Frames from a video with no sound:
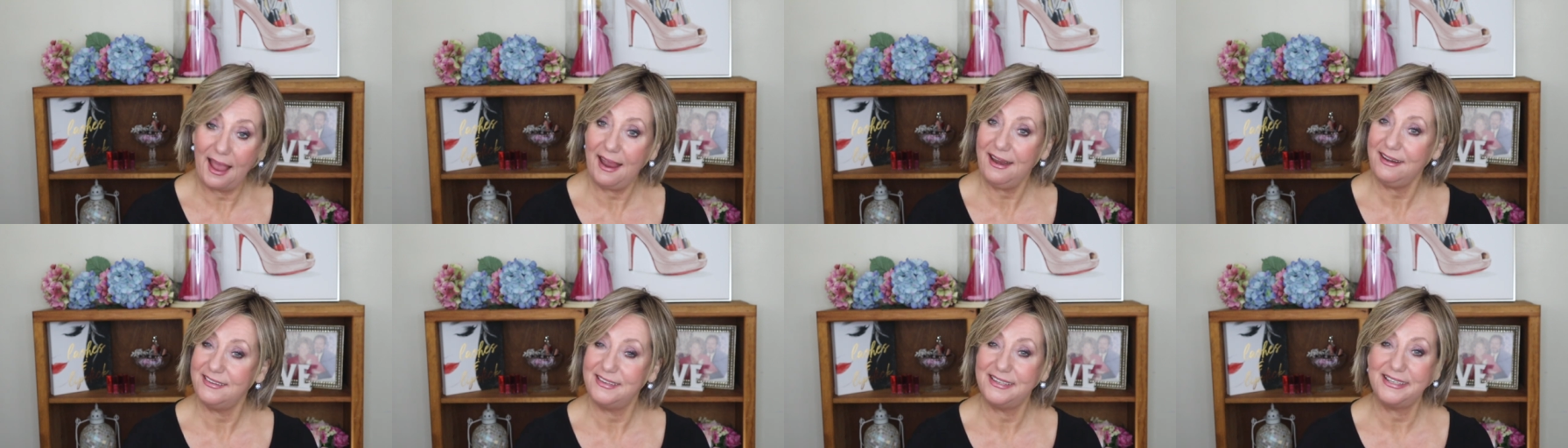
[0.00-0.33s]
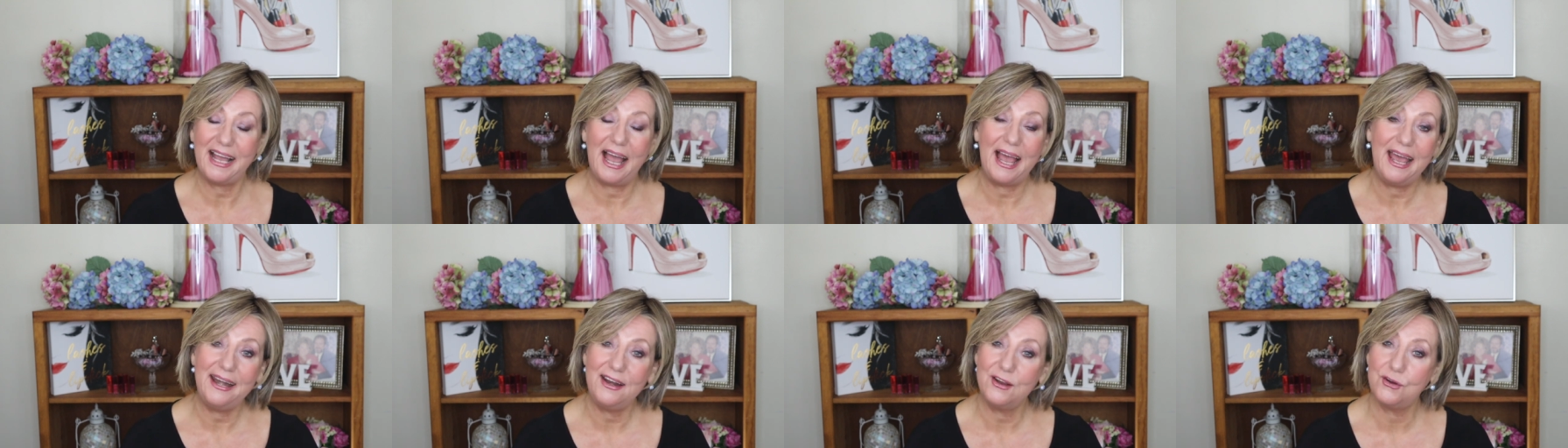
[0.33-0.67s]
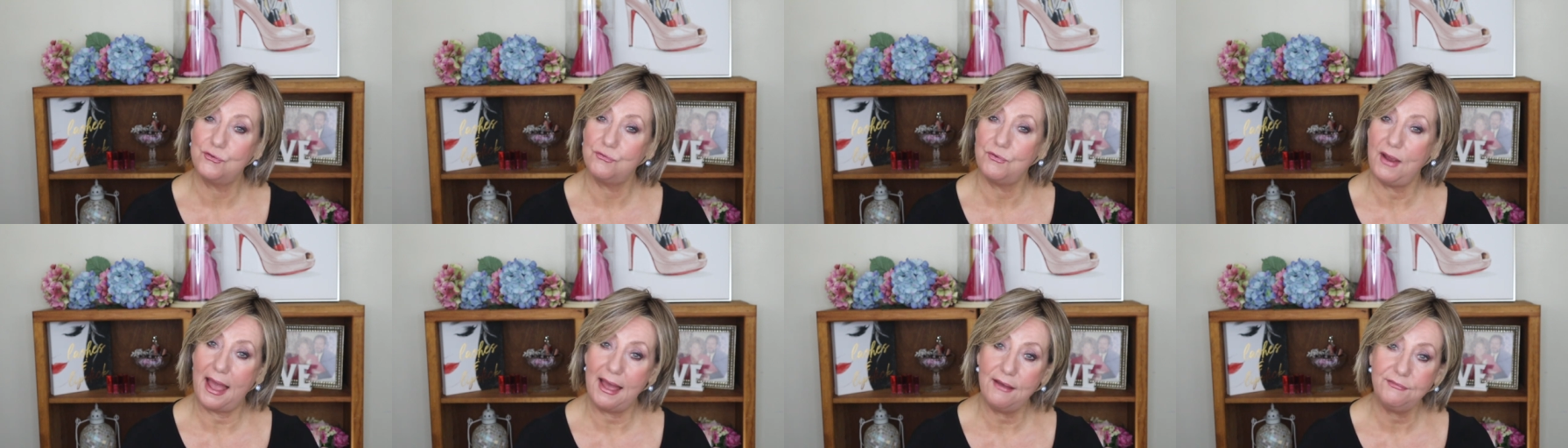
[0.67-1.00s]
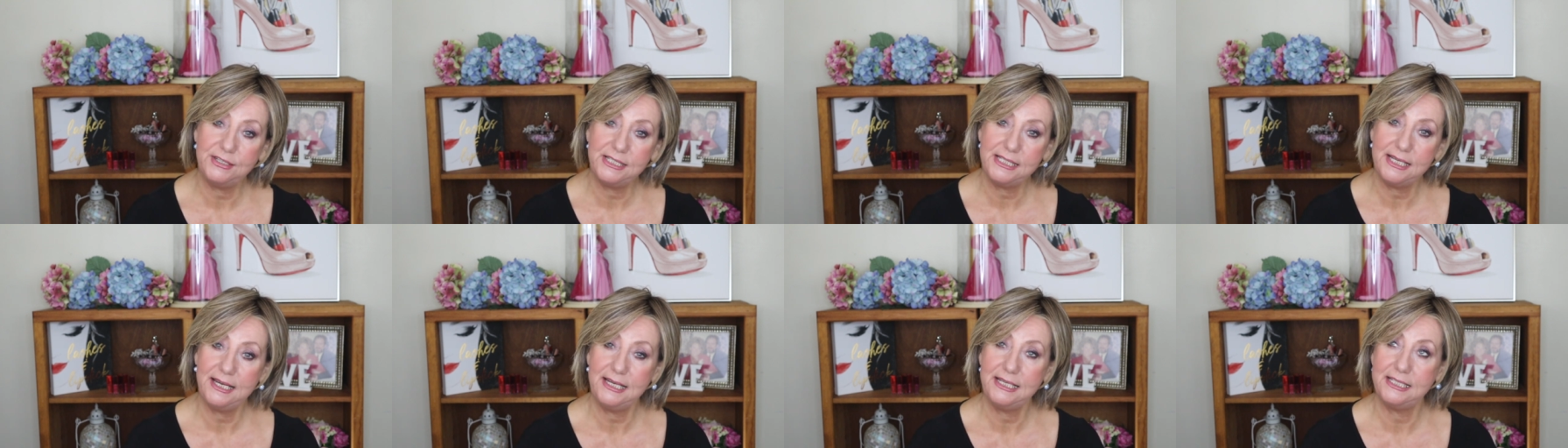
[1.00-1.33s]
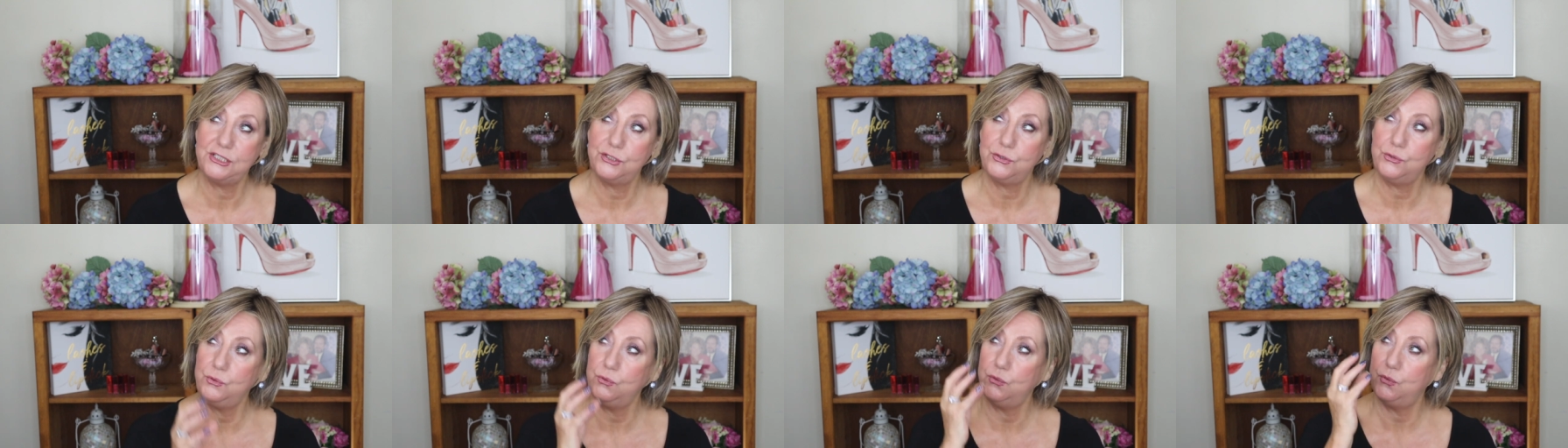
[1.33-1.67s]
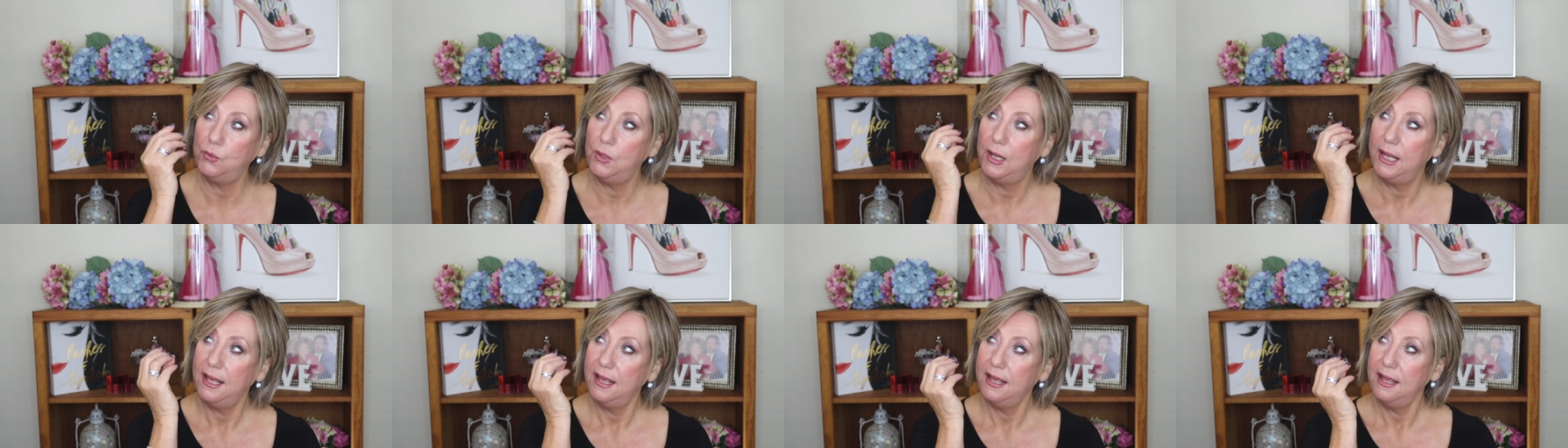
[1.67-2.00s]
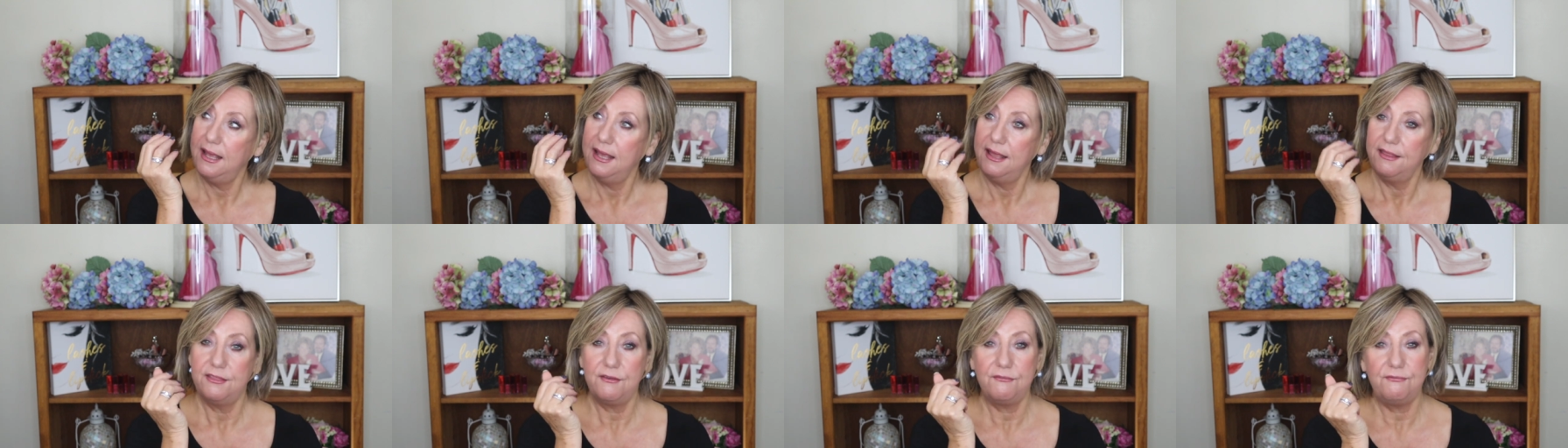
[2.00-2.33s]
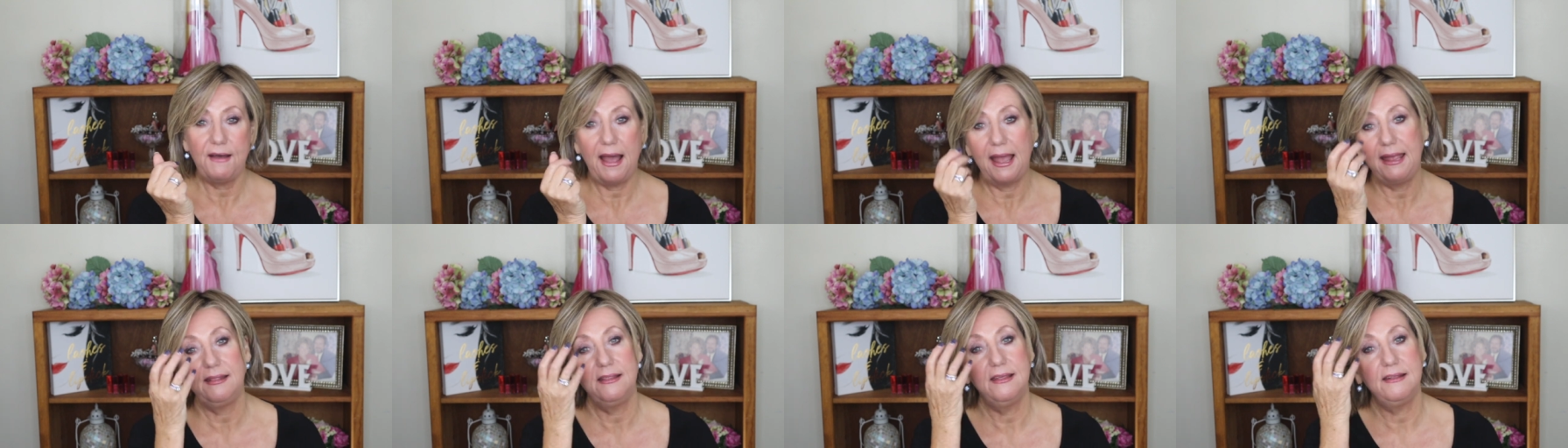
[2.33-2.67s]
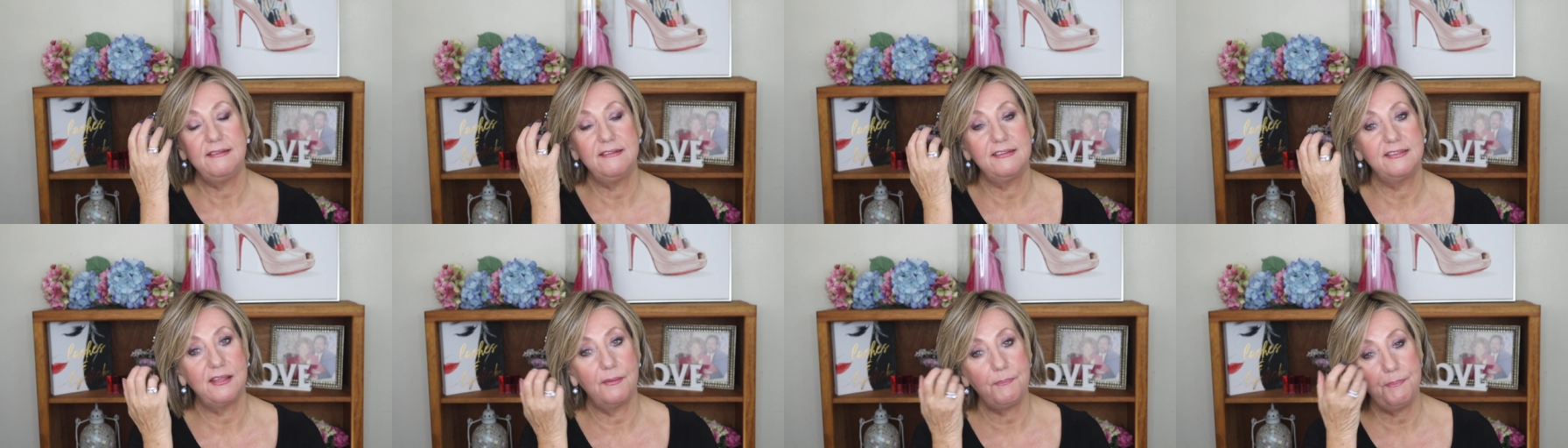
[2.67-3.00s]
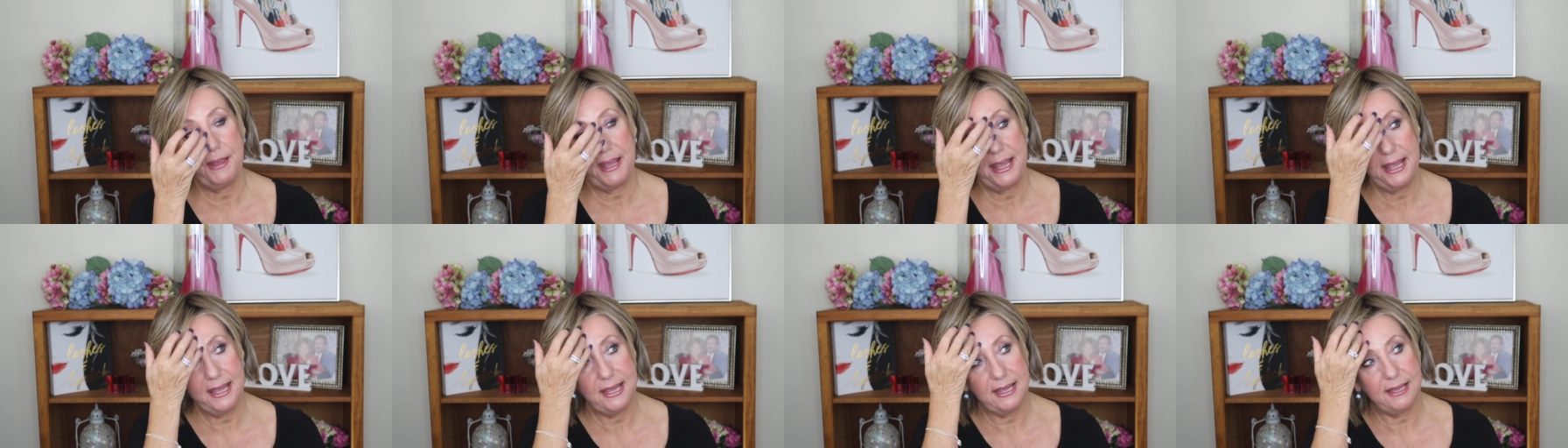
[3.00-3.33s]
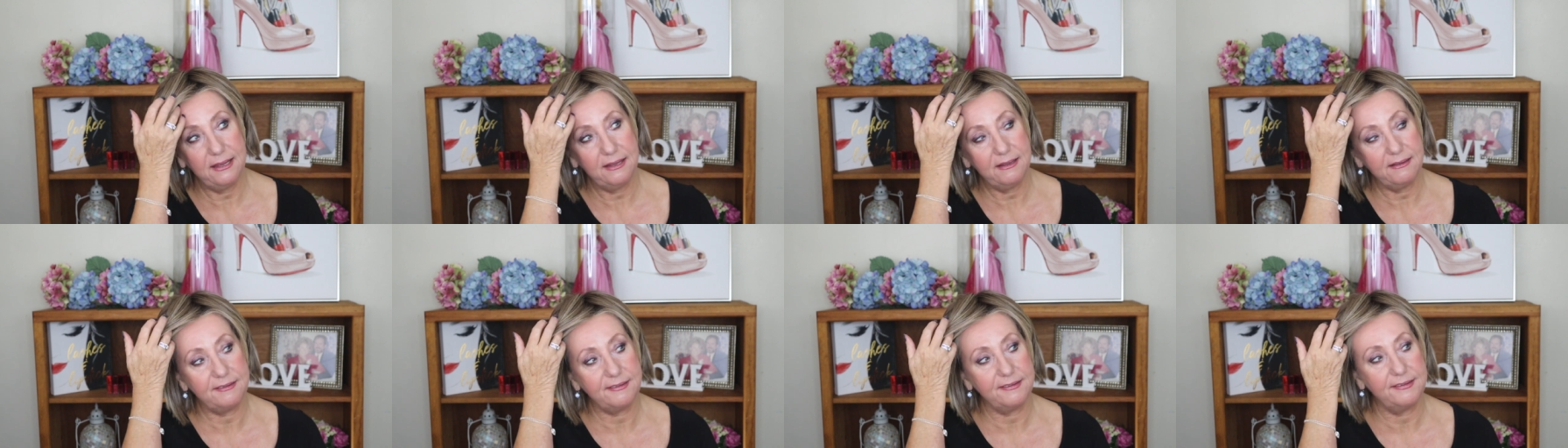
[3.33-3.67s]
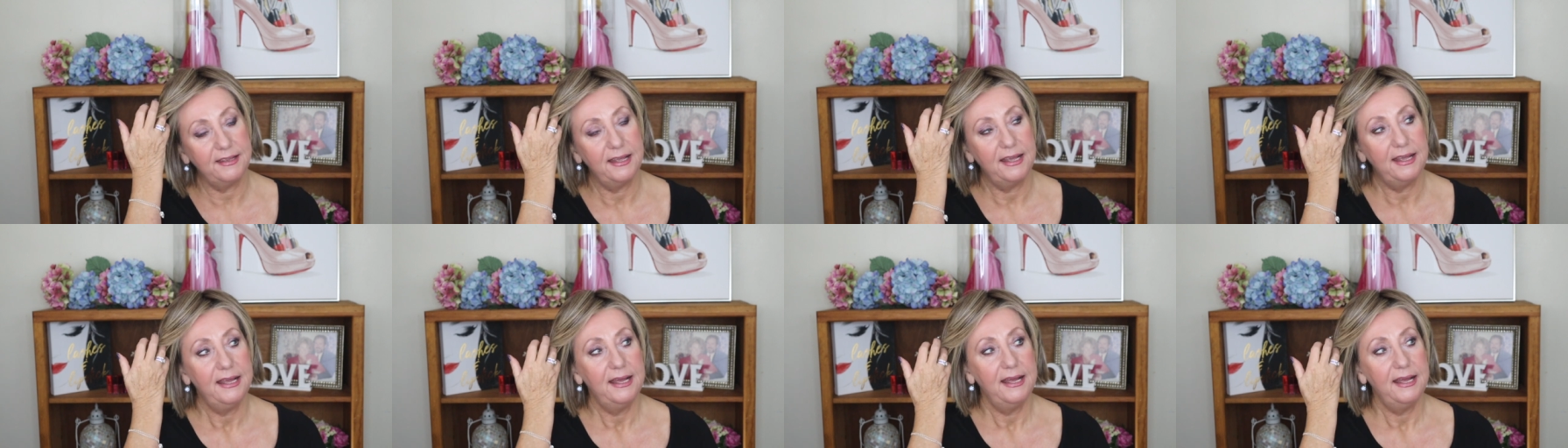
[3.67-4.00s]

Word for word: I kind of gravitate to the violets, the pinks,